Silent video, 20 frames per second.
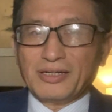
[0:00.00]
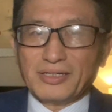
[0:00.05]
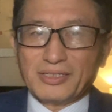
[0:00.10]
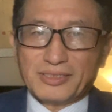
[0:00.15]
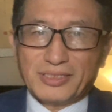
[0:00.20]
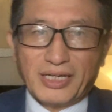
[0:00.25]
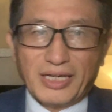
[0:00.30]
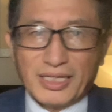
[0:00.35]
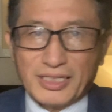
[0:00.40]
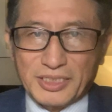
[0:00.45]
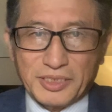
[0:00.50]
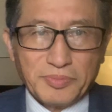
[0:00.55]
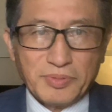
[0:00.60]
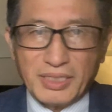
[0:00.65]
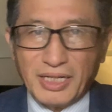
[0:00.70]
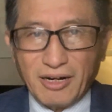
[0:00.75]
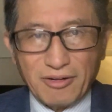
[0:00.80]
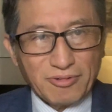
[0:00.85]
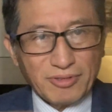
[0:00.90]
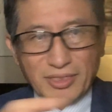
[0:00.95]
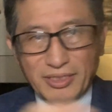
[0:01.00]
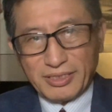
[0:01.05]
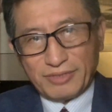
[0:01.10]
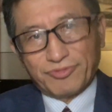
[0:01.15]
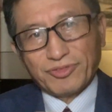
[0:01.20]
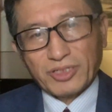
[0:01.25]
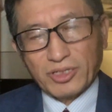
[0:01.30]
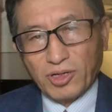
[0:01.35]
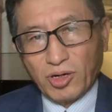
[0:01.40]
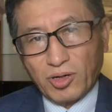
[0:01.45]
task, but not really
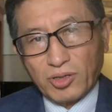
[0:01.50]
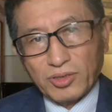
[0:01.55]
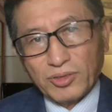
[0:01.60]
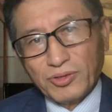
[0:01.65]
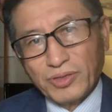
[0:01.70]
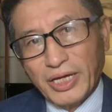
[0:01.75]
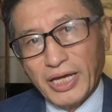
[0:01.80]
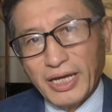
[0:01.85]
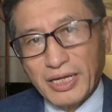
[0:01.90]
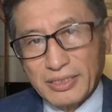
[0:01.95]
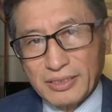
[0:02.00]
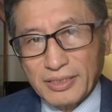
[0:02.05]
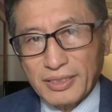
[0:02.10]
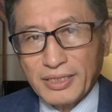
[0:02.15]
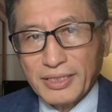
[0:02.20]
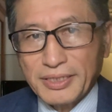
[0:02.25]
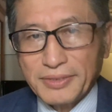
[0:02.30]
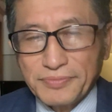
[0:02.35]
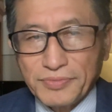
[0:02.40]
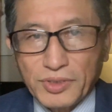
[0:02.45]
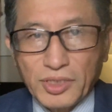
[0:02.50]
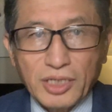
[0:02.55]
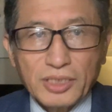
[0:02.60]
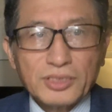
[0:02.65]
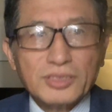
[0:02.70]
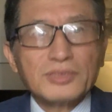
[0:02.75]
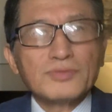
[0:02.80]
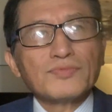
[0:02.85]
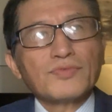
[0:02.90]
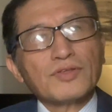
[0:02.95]
for cargo handling.
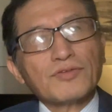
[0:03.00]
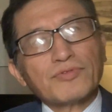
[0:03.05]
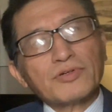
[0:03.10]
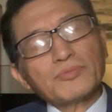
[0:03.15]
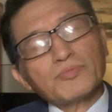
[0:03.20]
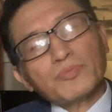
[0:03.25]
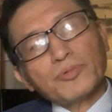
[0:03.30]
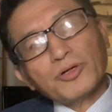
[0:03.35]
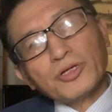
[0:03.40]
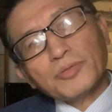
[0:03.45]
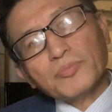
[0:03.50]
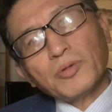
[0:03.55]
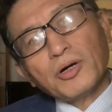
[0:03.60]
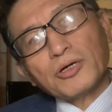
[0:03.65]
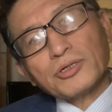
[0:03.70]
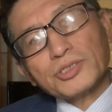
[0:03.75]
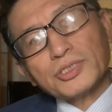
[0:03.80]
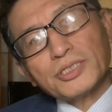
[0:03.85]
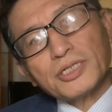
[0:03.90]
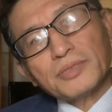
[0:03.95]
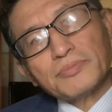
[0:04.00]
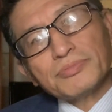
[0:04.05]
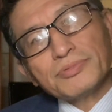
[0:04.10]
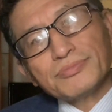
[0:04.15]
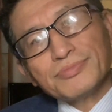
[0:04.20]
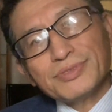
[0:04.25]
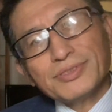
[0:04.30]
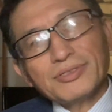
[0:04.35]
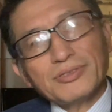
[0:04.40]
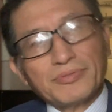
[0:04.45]
Because for break bulk ship,
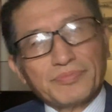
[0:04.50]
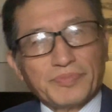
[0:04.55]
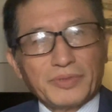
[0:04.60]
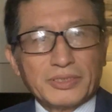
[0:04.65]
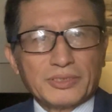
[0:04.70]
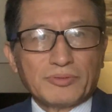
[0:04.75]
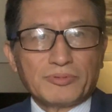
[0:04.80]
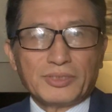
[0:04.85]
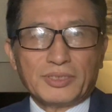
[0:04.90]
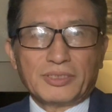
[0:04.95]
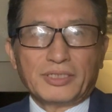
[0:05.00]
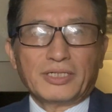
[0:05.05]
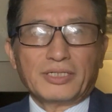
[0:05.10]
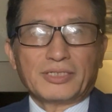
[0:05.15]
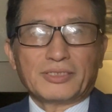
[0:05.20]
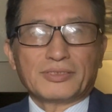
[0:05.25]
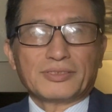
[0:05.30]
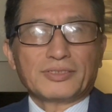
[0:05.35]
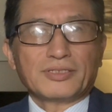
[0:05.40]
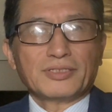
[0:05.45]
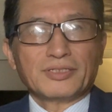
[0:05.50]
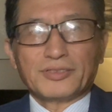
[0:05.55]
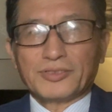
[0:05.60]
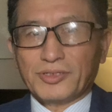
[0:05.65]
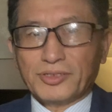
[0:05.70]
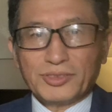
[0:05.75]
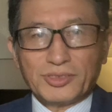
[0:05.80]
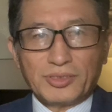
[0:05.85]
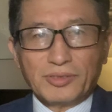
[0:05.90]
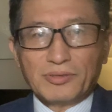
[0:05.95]
basically what it is,
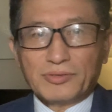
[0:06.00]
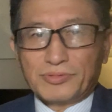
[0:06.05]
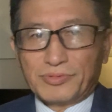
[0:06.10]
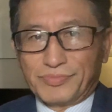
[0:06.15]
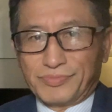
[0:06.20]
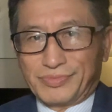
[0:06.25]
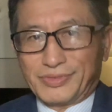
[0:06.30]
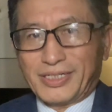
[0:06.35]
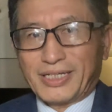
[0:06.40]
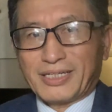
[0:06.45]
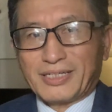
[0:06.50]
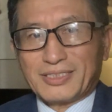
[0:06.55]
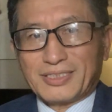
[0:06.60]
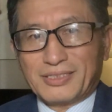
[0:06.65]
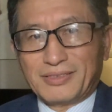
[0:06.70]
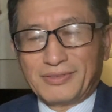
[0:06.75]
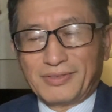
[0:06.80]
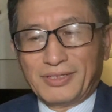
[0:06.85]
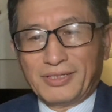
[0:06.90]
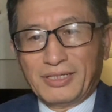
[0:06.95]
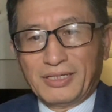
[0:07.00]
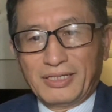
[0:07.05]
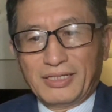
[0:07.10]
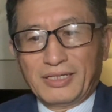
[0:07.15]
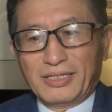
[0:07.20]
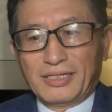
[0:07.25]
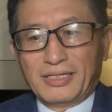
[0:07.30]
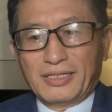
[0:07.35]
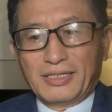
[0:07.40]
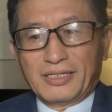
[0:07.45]
there's no like a
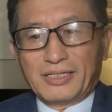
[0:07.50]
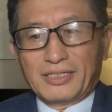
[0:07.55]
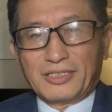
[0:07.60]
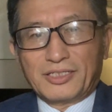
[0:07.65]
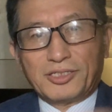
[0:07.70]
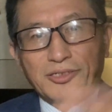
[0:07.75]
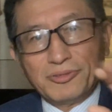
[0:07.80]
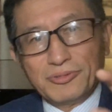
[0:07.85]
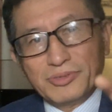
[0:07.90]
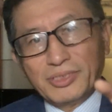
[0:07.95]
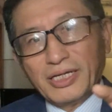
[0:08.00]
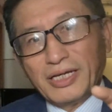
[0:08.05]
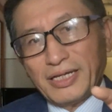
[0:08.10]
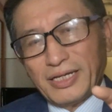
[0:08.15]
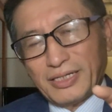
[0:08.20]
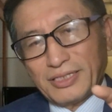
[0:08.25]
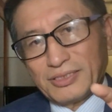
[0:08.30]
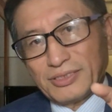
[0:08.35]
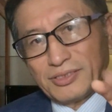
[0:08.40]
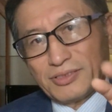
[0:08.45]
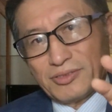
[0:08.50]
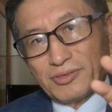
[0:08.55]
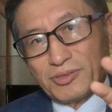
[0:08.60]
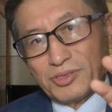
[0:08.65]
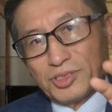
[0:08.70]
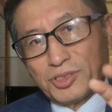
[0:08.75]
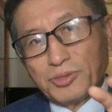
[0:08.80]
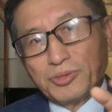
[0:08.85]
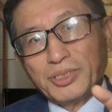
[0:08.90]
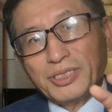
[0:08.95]
two decks or
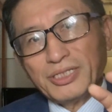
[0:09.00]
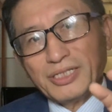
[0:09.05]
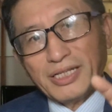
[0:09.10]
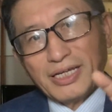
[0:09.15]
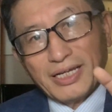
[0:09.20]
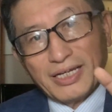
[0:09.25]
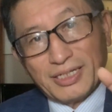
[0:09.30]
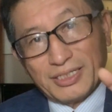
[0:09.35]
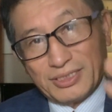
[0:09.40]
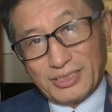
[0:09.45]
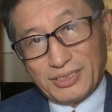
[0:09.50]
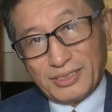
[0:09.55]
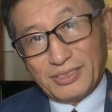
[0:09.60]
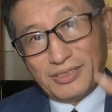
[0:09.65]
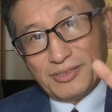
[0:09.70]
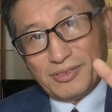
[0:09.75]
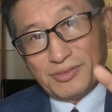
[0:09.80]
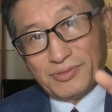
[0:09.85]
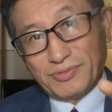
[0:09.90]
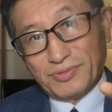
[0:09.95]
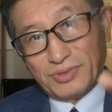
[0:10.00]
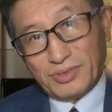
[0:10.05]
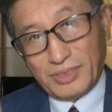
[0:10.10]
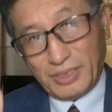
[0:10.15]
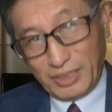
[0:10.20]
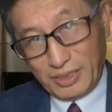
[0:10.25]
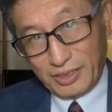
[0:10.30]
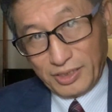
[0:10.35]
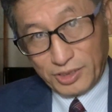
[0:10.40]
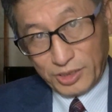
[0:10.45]
twin decks,
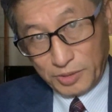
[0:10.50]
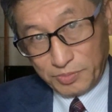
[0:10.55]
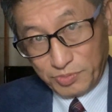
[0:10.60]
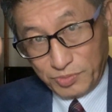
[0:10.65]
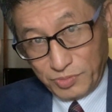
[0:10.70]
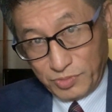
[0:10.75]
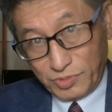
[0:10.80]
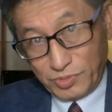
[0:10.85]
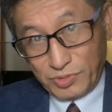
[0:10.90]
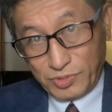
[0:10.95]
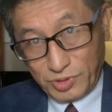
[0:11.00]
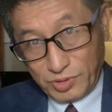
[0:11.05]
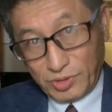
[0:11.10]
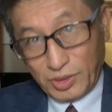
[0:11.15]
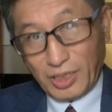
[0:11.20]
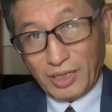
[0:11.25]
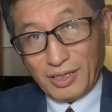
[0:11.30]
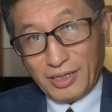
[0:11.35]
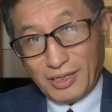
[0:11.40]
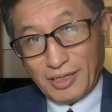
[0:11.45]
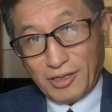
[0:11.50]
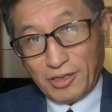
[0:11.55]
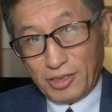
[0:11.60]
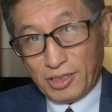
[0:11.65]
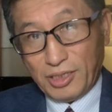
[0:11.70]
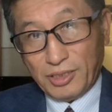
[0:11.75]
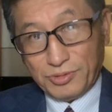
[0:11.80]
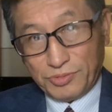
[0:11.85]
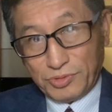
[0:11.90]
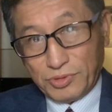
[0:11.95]
in the ship
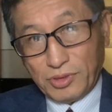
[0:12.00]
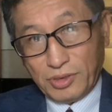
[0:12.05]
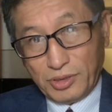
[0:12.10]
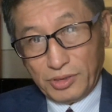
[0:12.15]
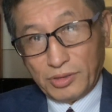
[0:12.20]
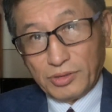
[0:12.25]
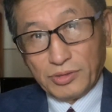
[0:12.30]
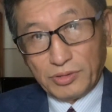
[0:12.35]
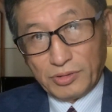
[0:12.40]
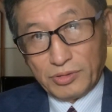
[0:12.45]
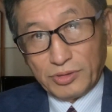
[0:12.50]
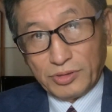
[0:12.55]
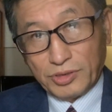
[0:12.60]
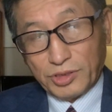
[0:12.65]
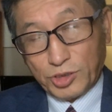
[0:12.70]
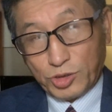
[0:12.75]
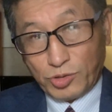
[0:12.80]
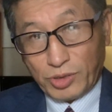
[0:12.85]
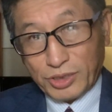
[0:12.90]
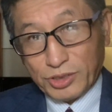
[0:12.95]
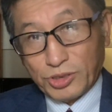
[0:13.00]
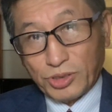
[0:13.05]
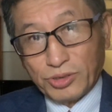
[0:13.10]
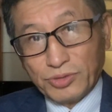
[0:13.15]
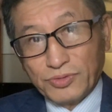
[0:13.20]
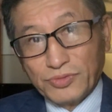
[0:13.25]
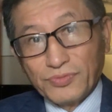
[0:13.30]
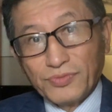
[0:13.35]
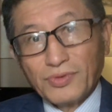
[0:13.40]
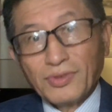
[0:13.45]
hull
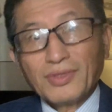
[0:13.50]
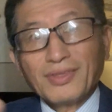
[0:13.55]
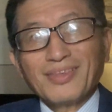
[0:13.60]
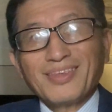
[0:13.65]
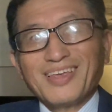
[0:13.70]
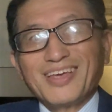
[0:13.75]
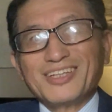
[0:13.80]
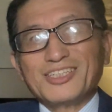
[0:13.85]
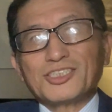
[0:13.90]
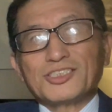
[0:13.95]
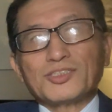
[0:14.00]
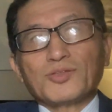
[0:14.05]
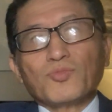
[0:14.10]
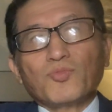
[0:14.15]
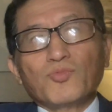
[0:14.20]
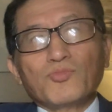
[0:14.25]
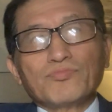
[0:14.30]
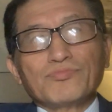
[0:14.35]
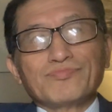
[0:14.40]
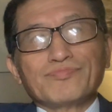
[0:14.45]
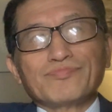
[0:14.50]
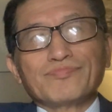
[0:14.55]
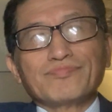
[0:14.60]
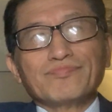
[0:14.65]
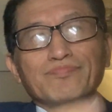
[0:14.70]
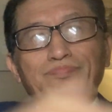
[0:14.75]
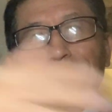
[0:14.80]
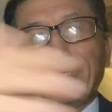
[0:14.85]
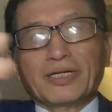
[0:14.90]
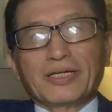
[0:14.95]
structure. It's just a
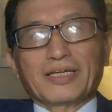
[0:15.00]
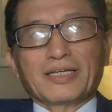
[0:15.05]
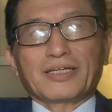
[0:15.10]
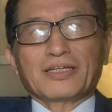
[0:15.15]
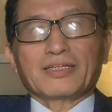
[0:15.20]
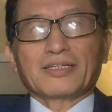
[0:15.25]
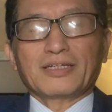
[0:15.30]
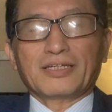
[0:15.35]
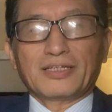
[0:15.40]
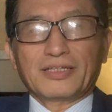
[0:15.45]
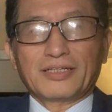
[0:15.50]
big,